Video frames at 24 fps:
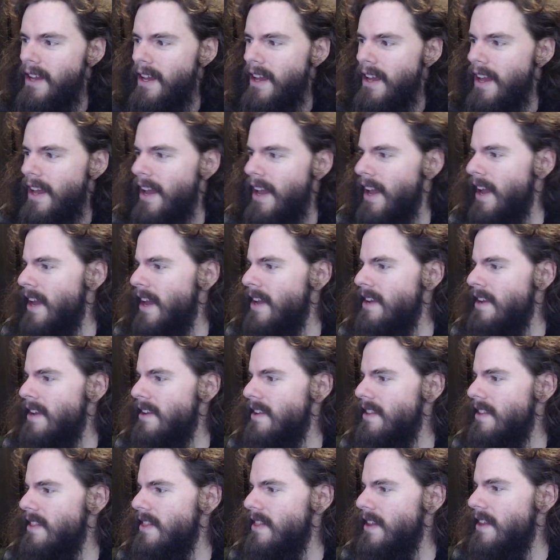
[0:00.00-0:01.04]
And
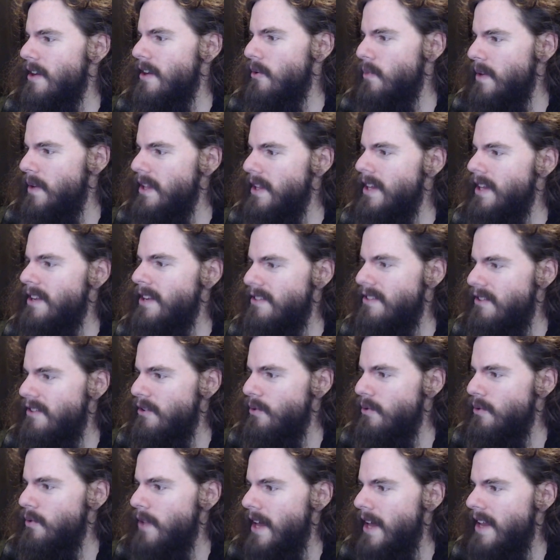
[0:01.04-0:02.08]
they're willing
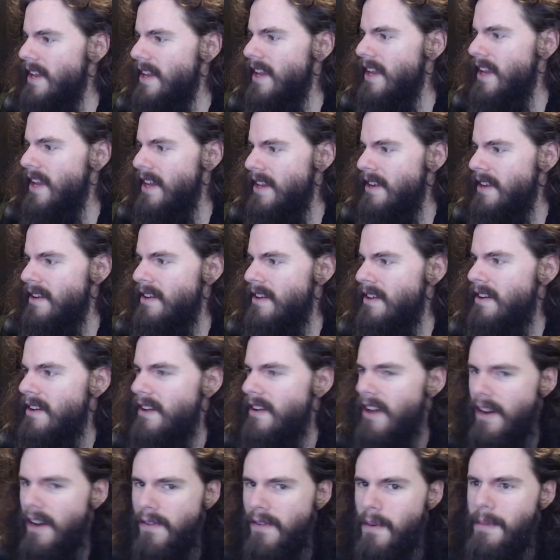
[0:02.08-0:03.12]
to let in
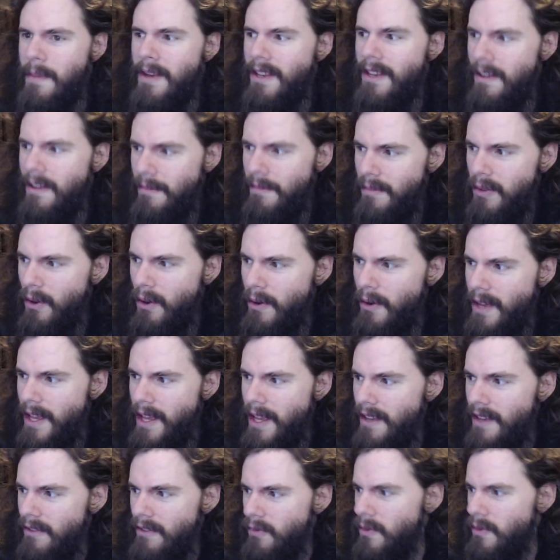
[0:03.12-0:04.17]
government
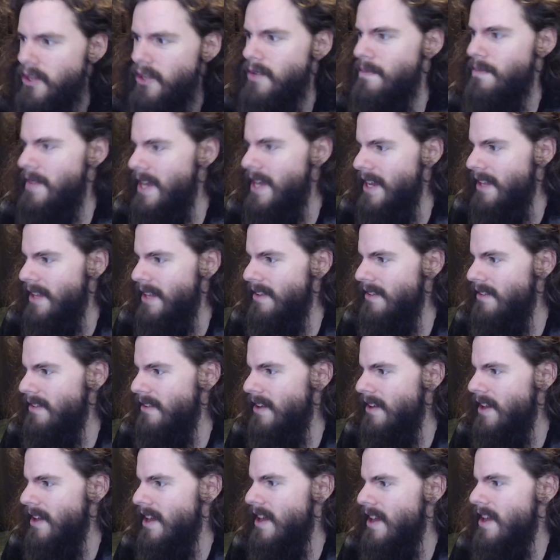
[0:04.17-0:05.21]
employees, which means
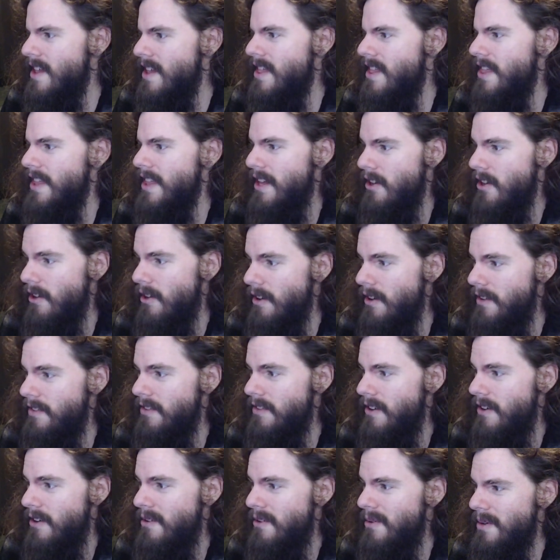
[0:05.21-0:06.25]
that
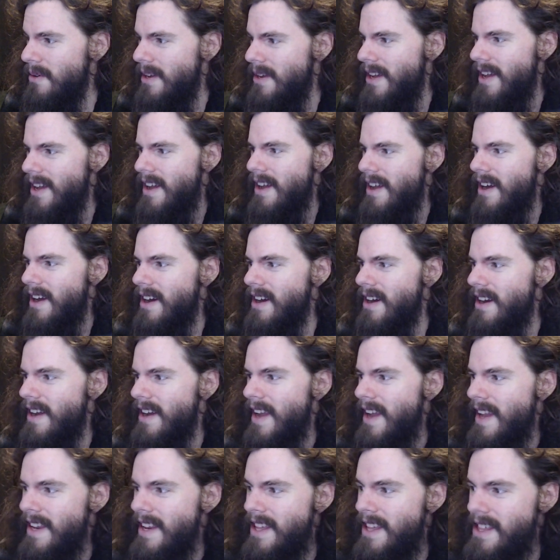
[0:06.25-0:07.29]
also uh,
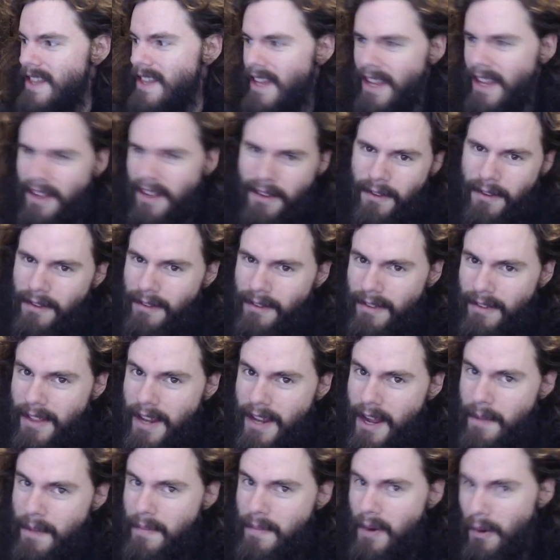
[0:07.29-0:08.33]
anything else that
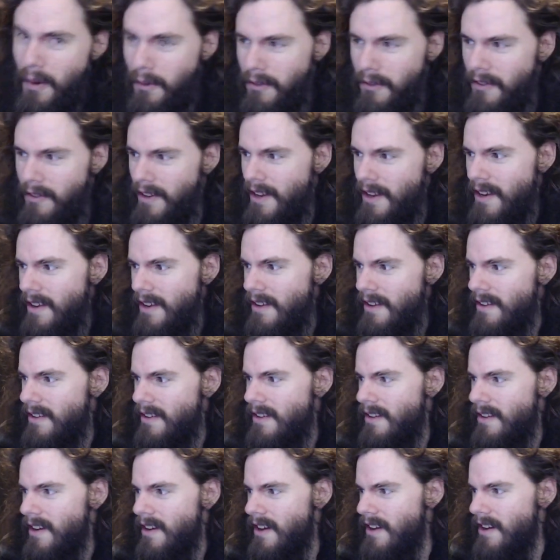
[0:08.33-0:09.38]
I posted
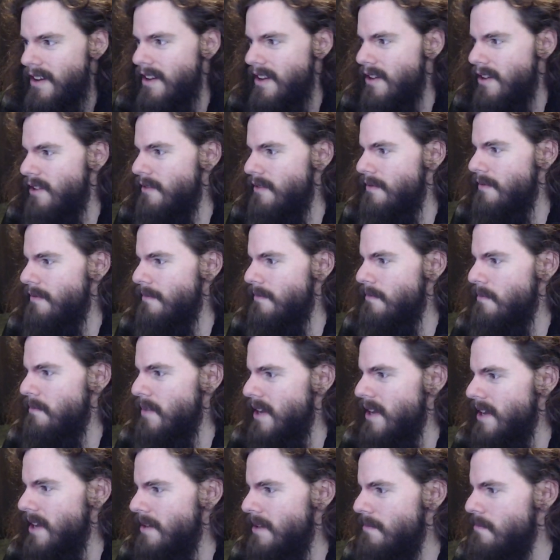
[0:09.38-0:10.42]
uh, could have
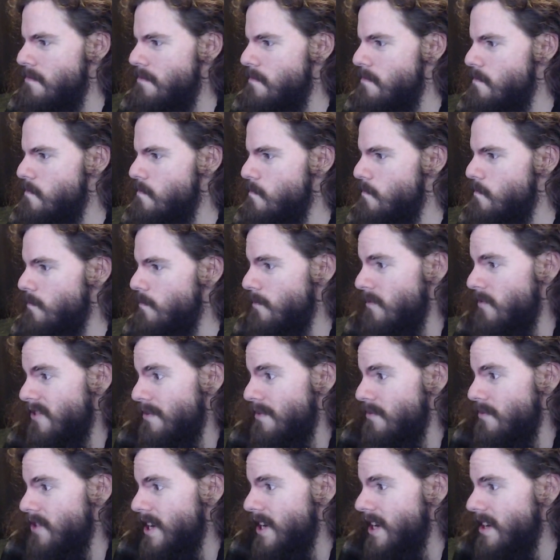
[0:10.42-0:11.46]
been
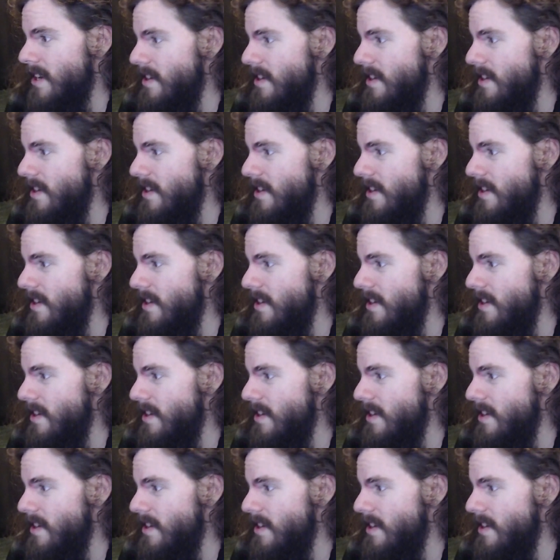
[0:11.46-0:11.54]
subjected